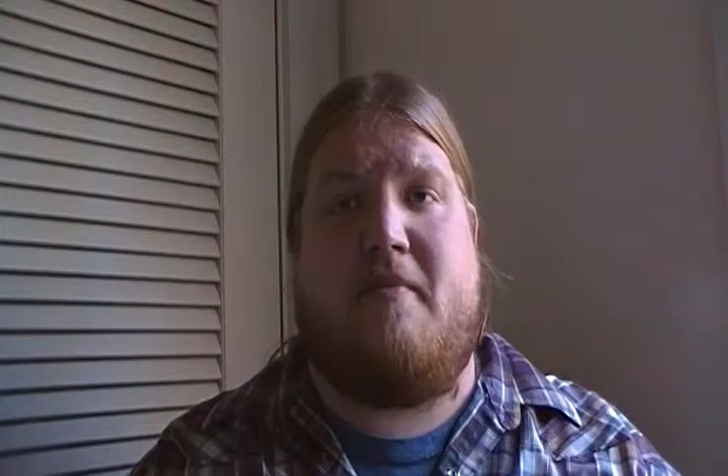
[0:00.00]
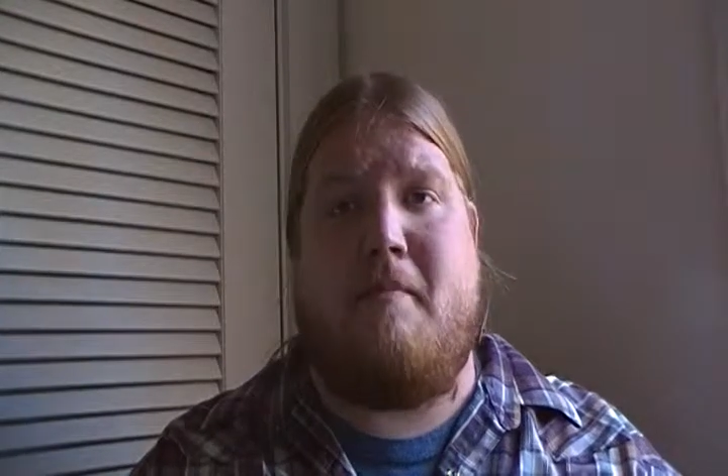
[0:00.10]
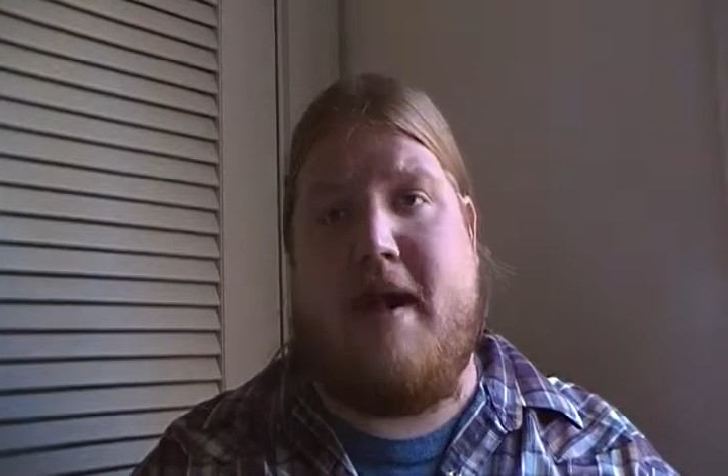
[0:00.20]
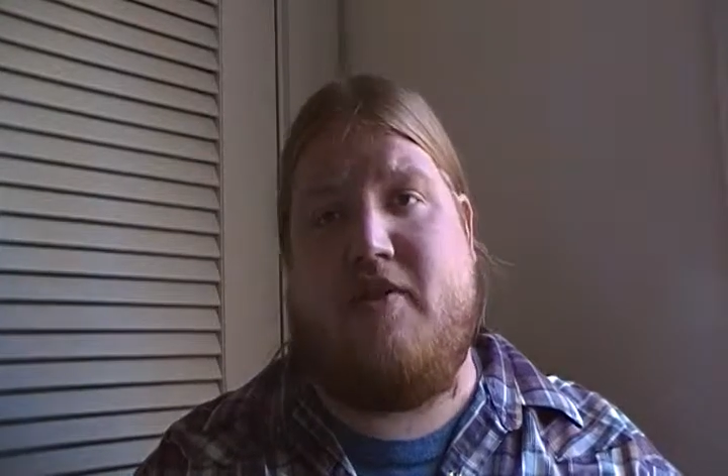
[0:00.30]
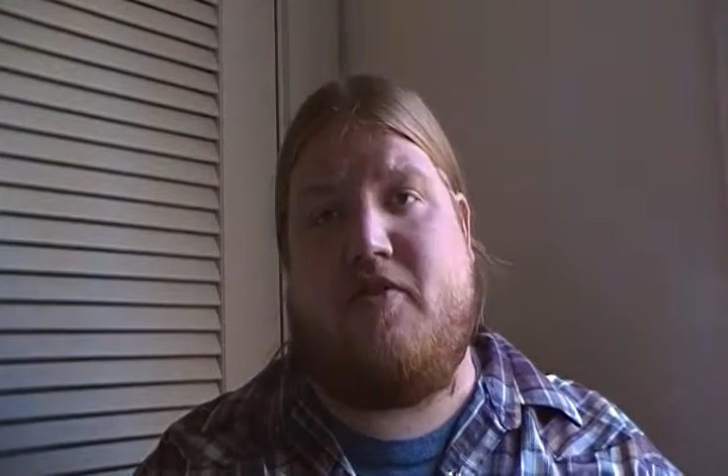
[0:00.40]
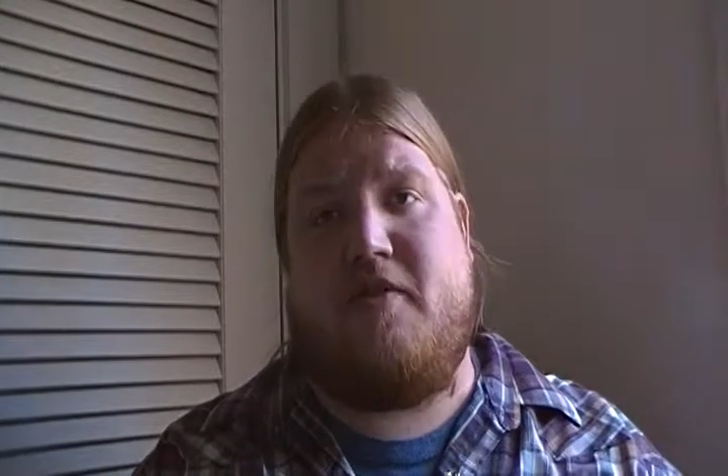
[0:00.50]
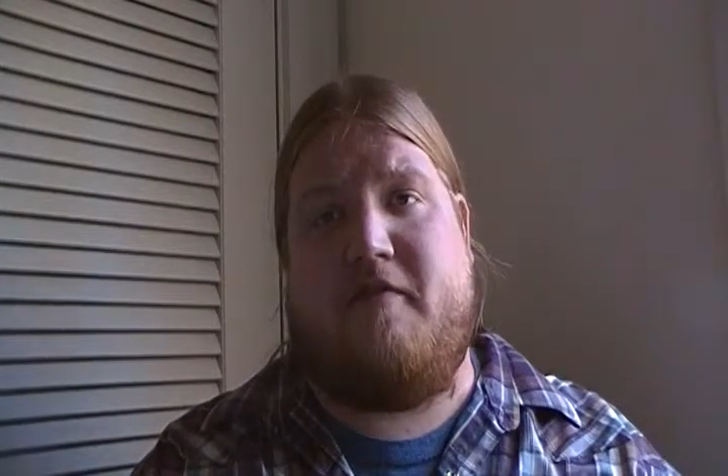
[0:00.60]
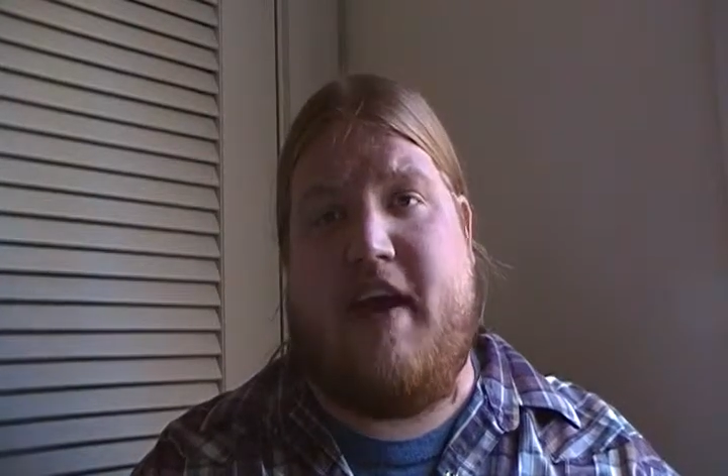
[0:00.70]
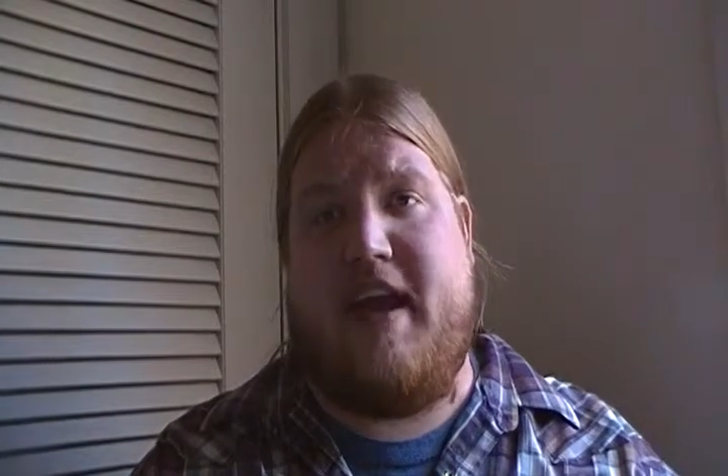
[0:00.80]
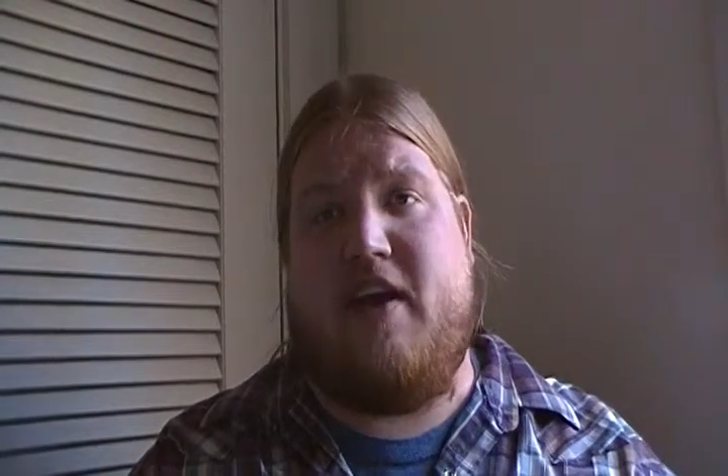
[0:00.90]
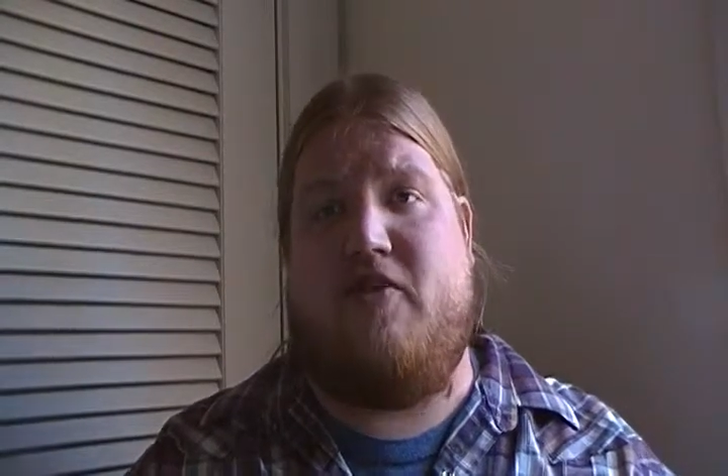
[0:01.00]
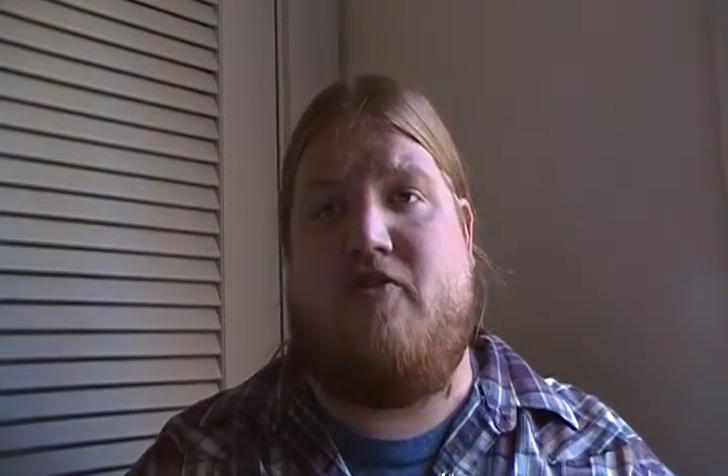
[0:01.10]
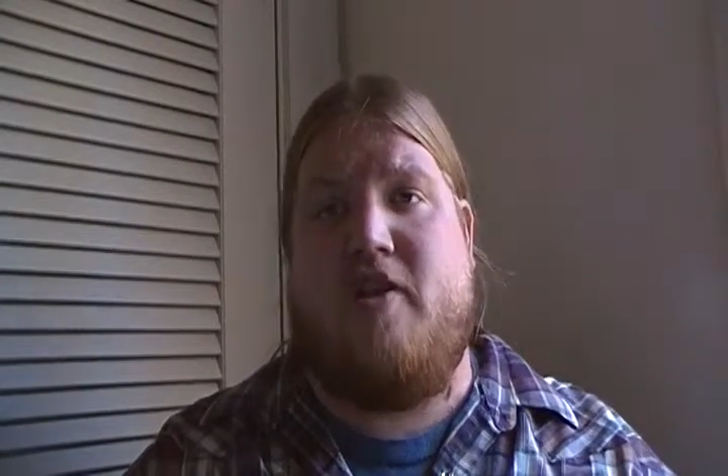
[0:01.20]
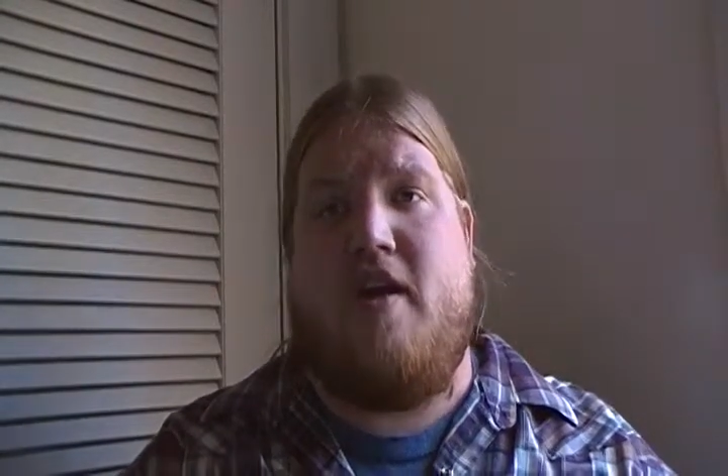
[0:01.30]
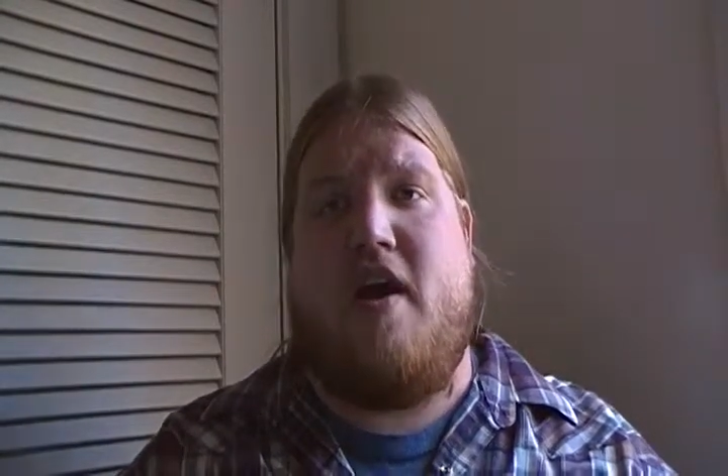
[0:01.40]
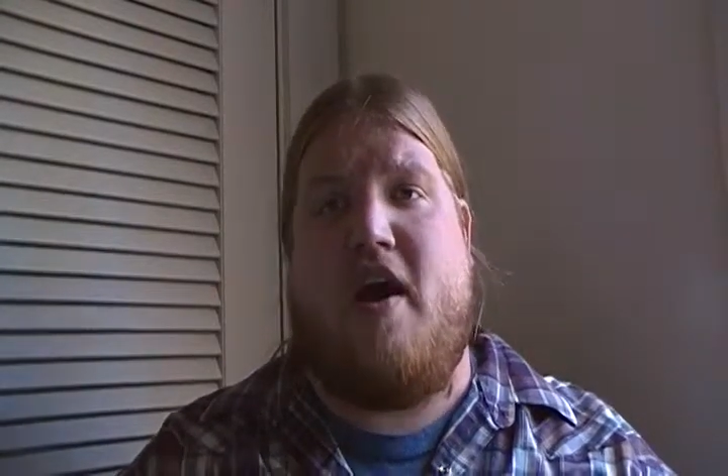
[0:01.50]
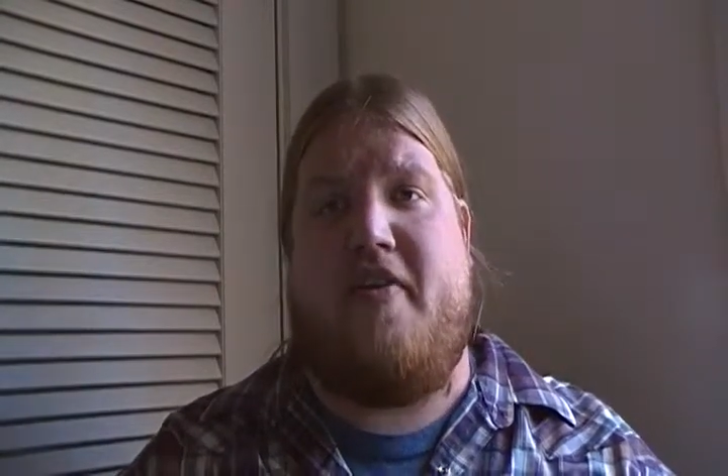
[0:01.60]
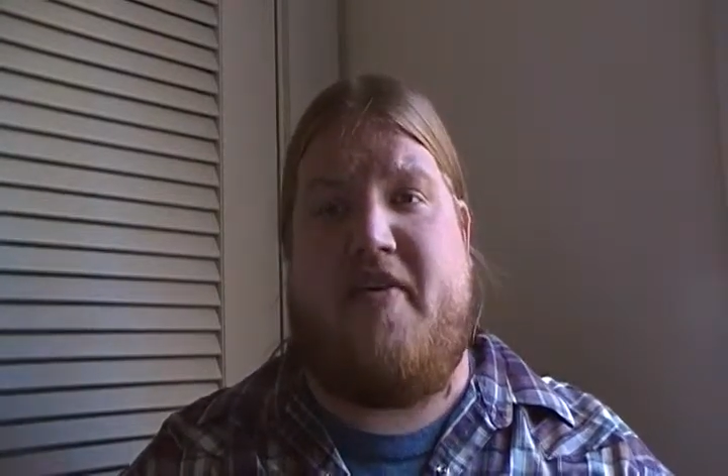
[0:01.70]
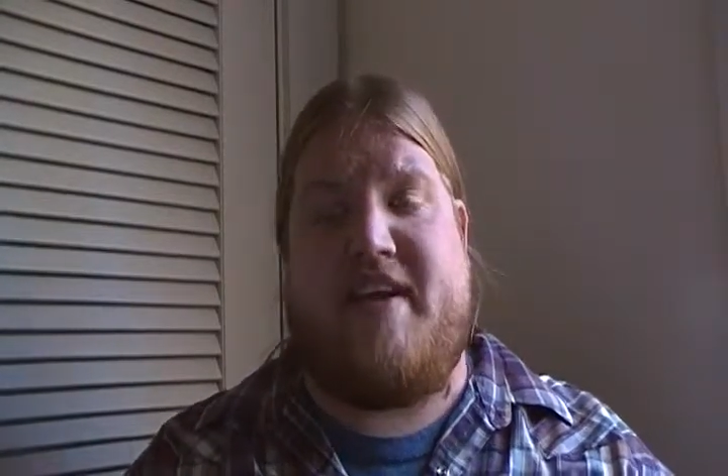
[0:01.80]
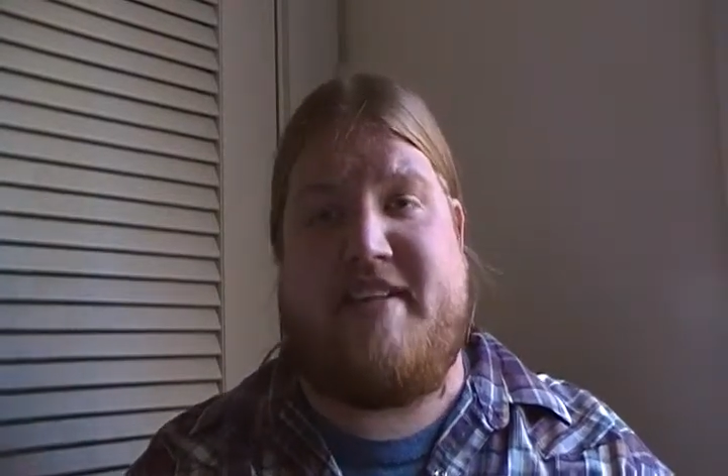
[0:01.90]
the major advantage
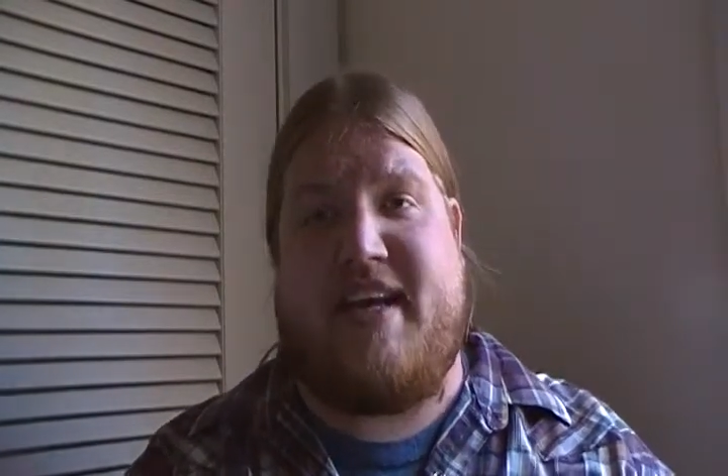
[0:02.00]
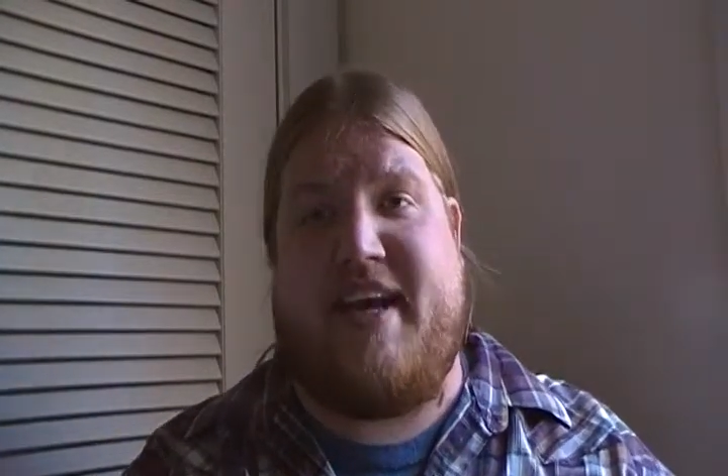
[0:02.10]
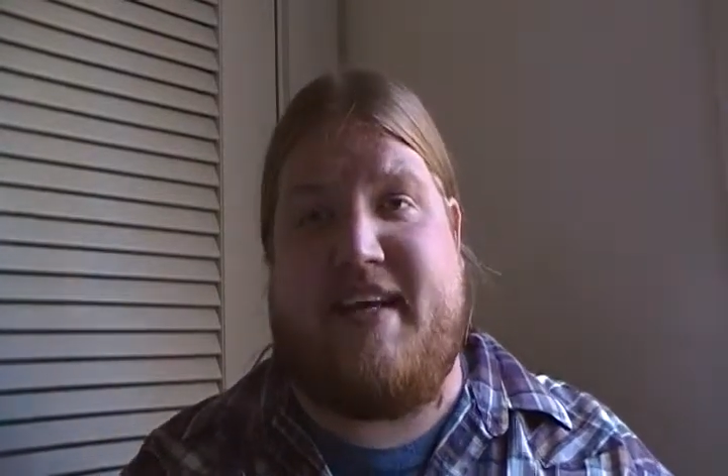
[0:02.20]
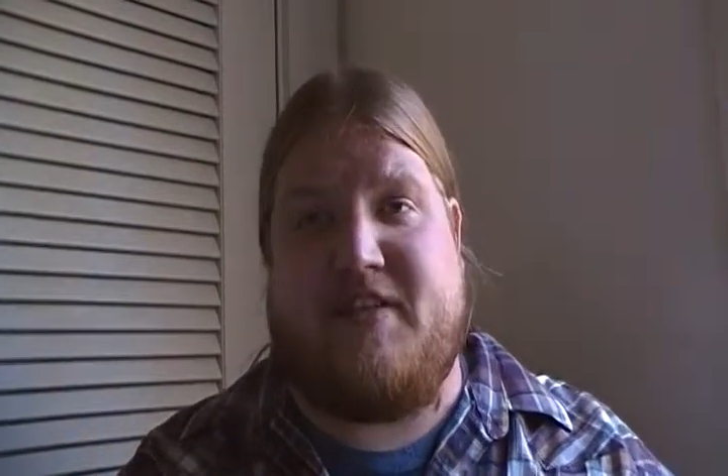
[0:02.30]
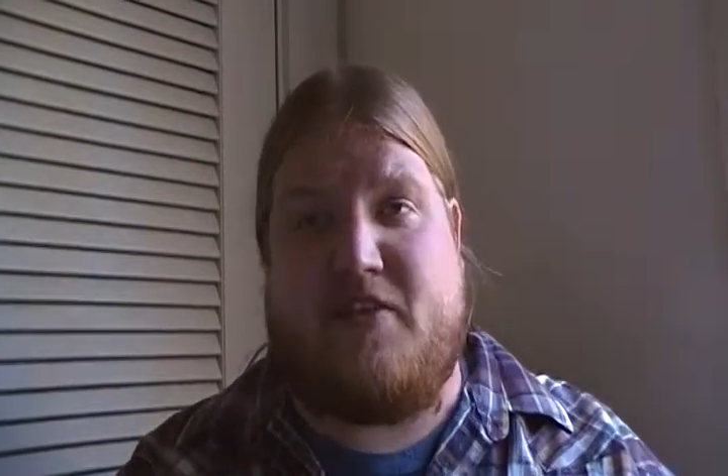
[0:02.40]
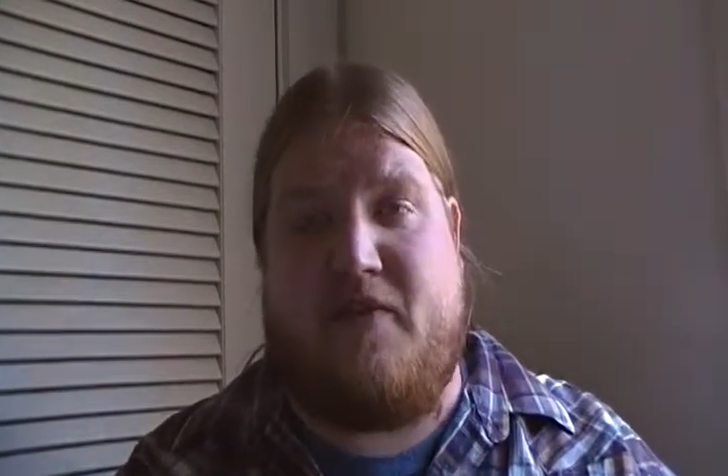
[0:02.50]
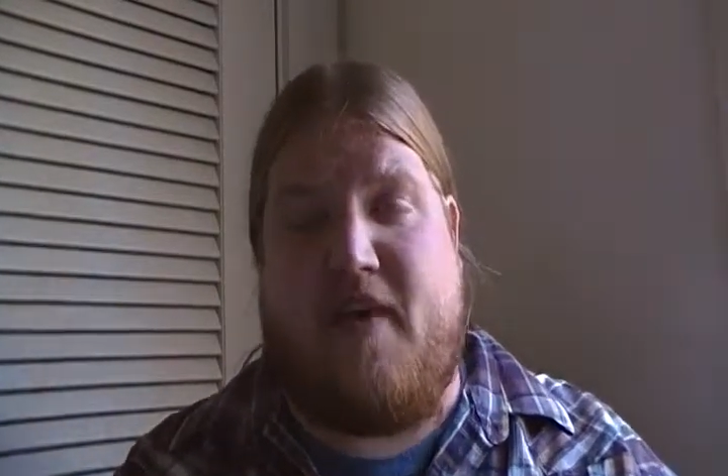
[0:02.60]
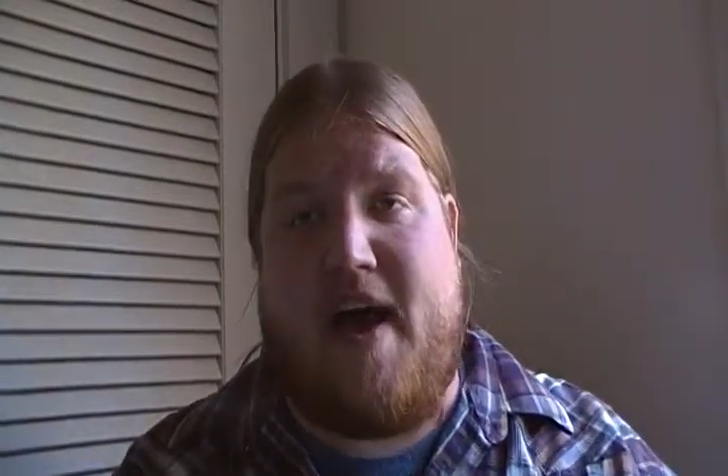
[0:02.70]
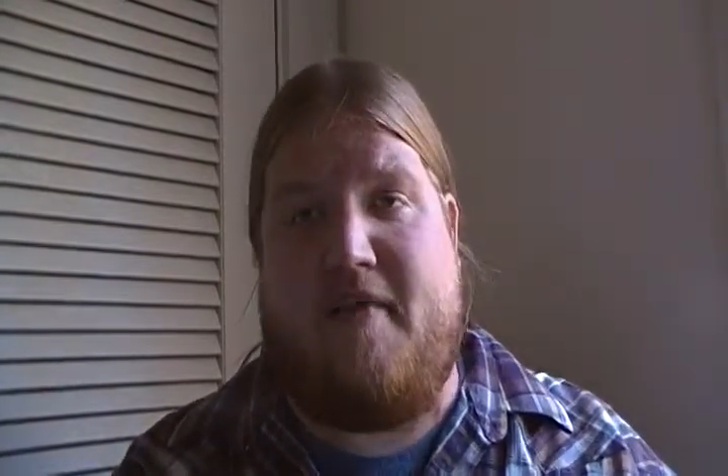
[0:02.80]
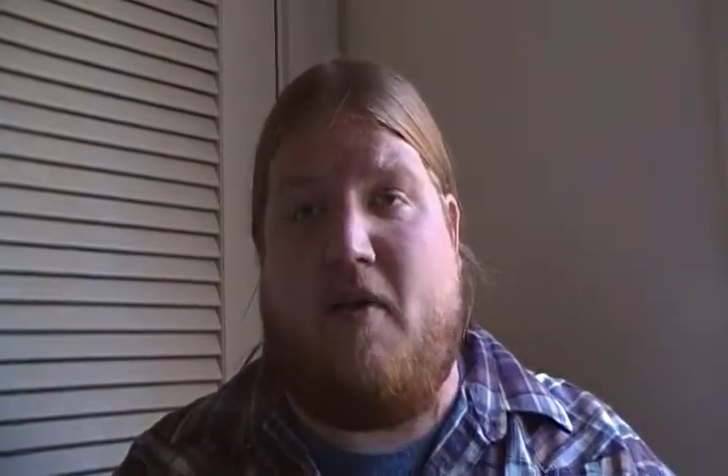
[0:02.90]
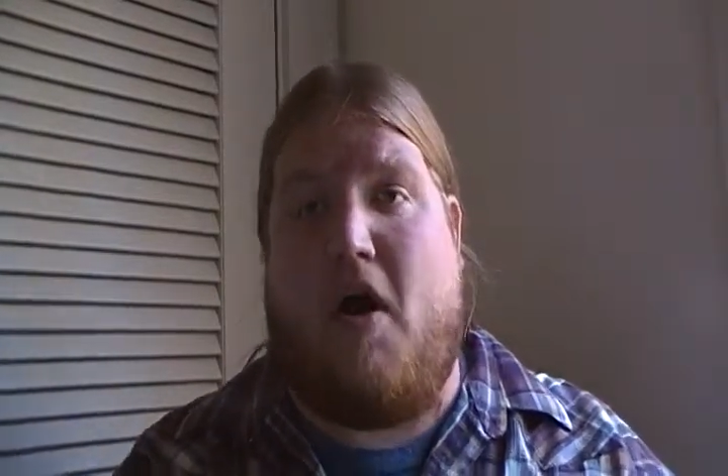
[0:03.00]
that they cite is survival,